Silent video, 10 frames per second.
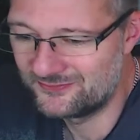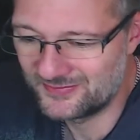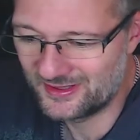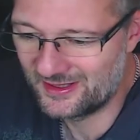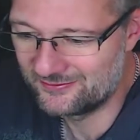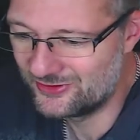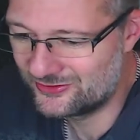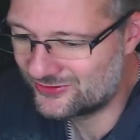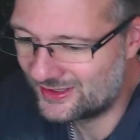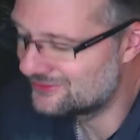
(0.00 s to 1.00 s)
Yeah,
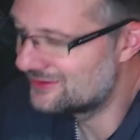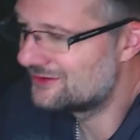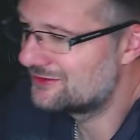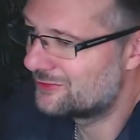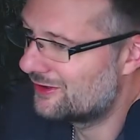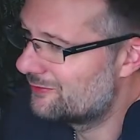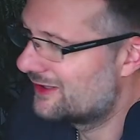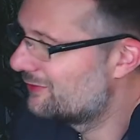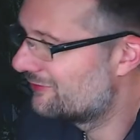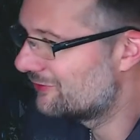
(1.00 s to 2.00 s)
virtual agent isn't something I've played
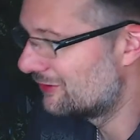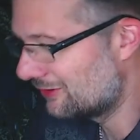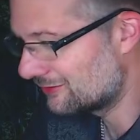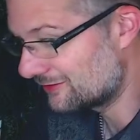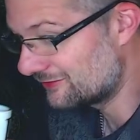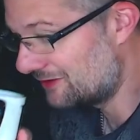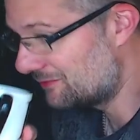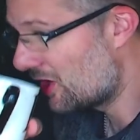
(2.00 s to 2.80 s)
with for a long time.